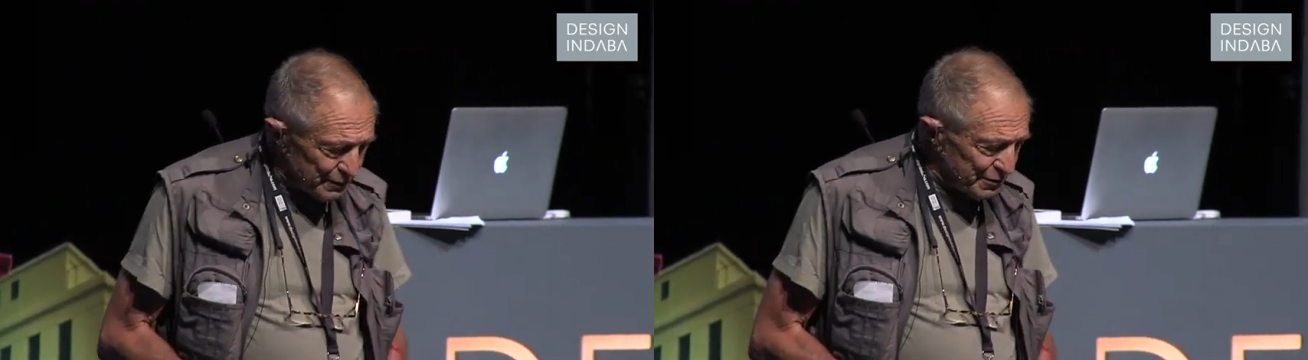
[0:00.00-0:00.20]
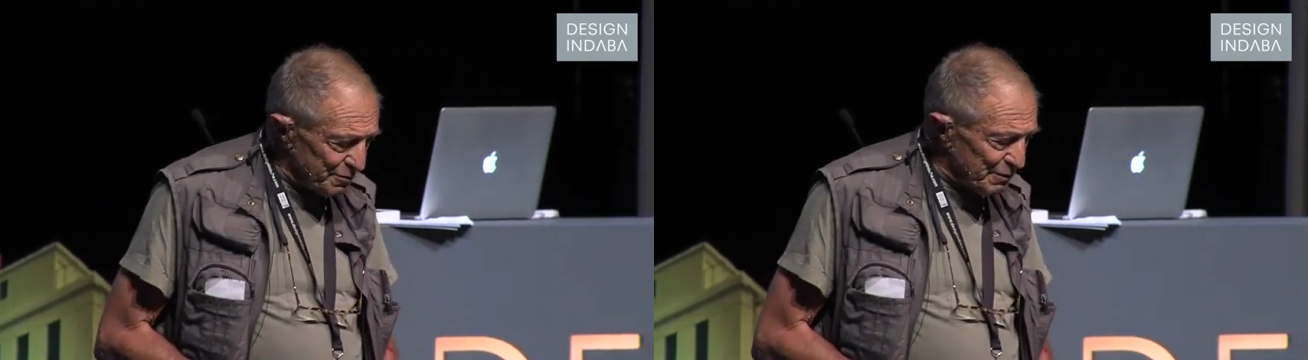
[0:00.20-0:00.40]

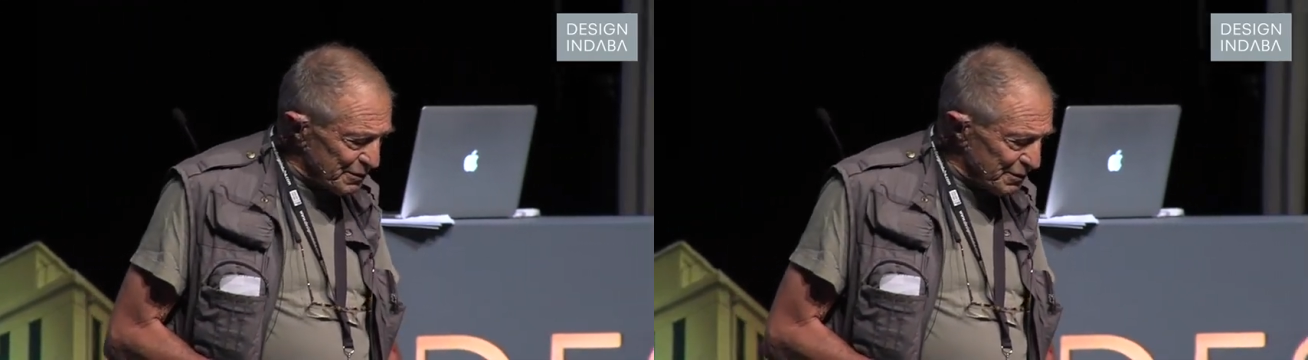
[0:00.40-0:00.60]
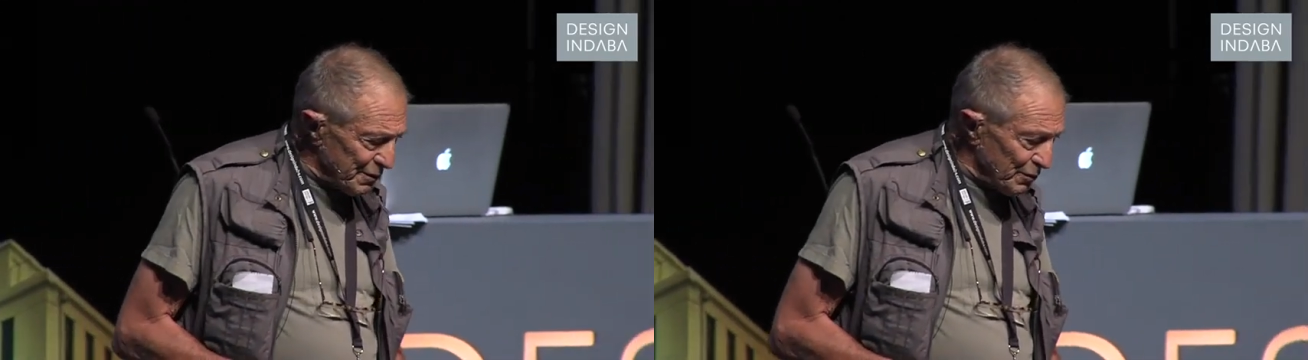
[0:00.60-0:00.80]

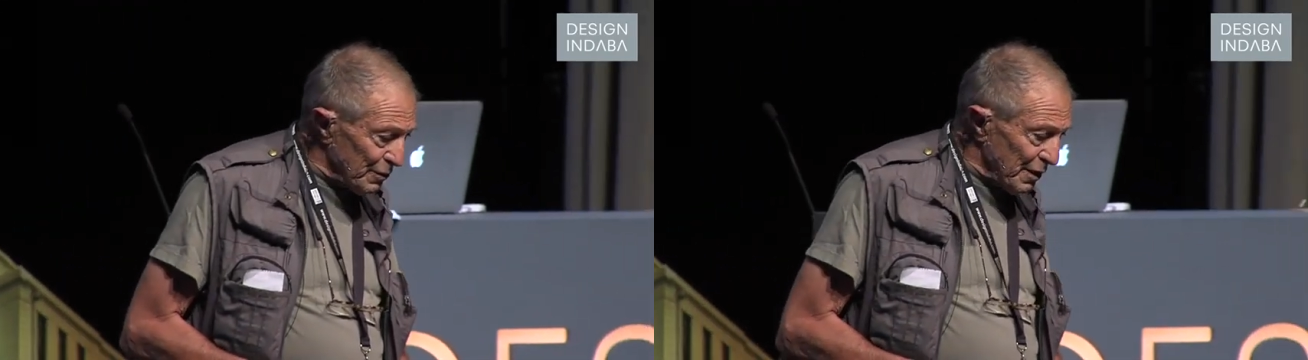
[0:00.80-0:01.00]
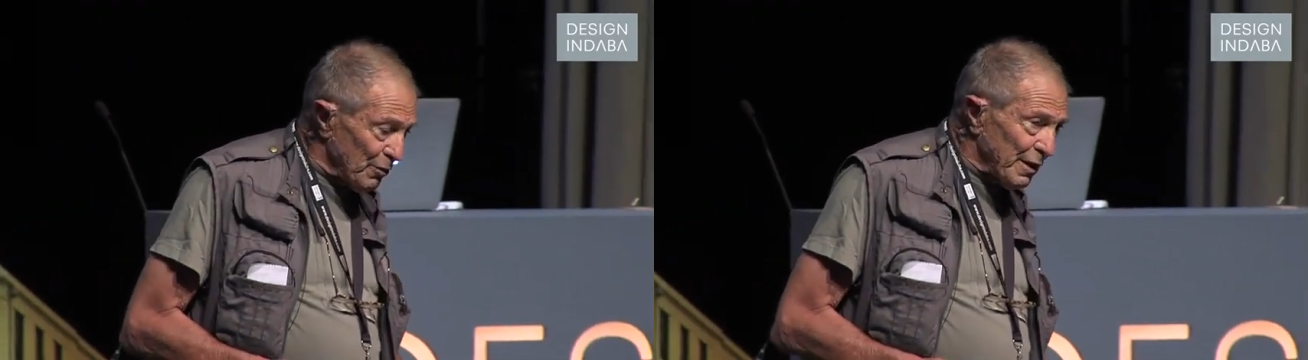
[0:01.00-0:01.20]
dismissed,
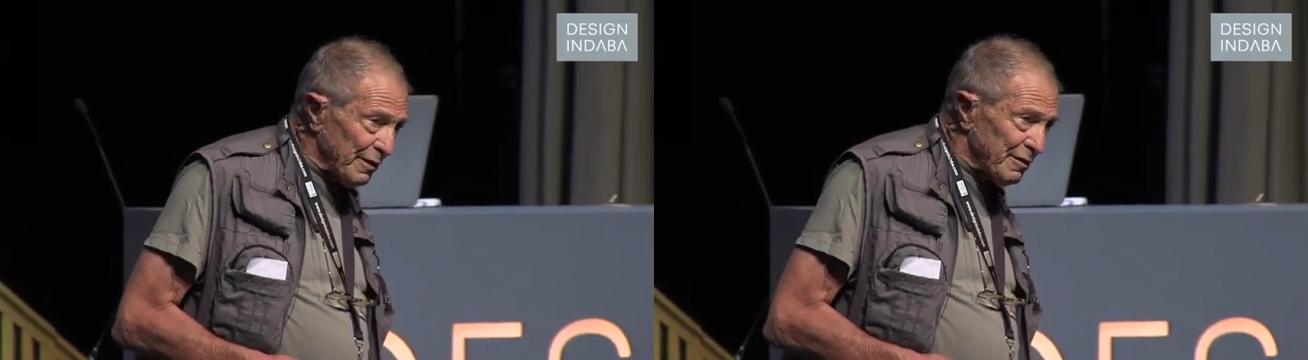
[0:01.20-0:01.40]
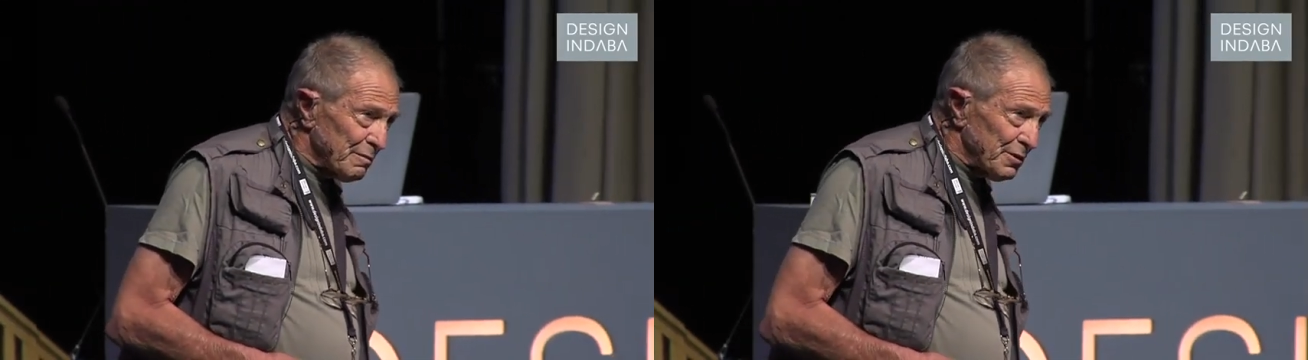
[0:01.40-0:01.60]
although one
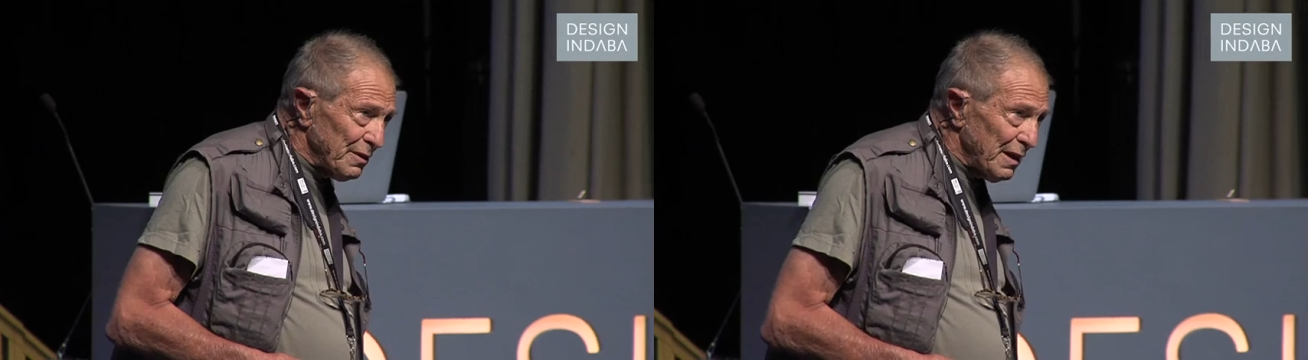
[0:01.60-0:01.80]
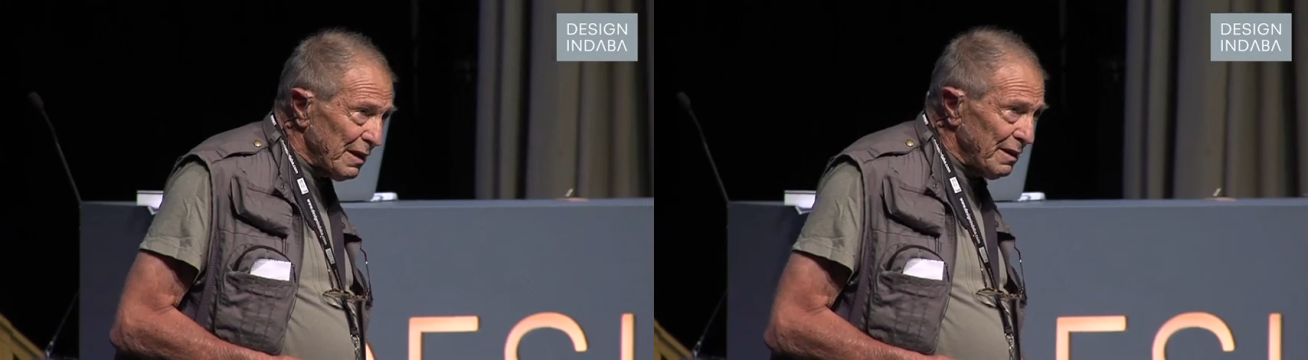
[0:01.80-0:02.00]
of them
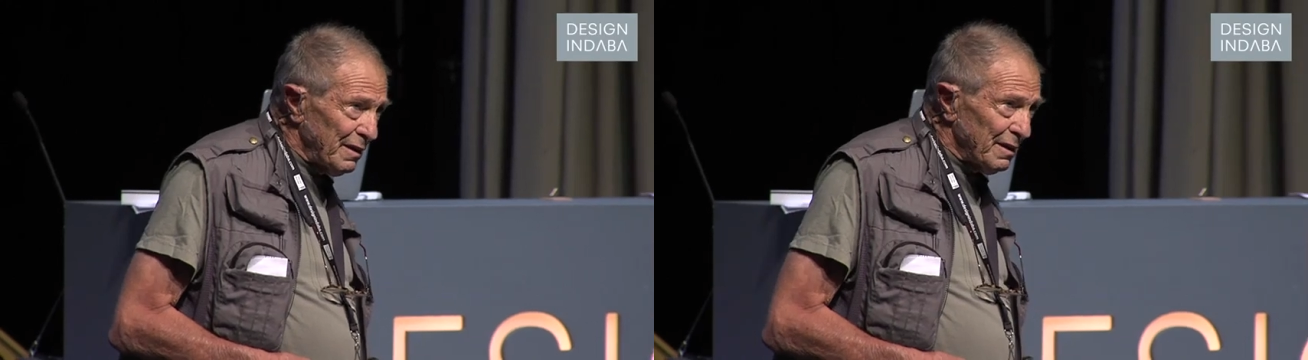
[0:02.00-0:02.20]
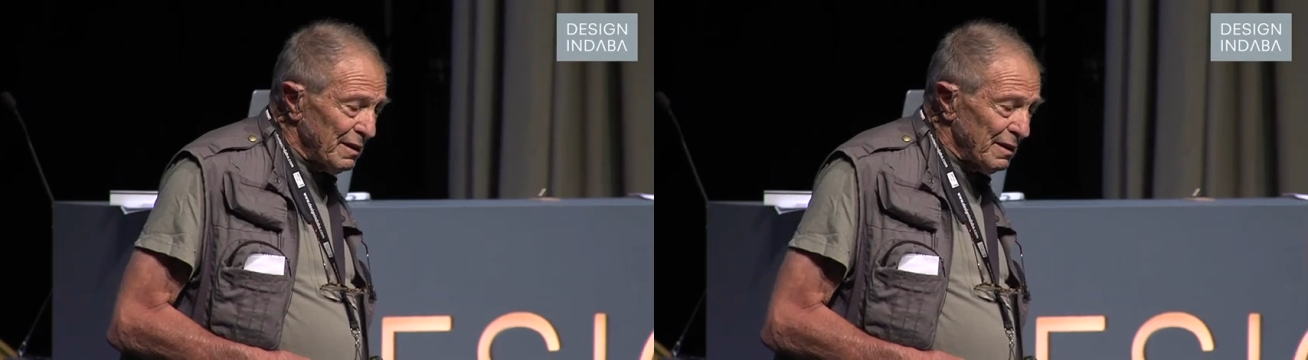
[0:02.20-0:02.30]
today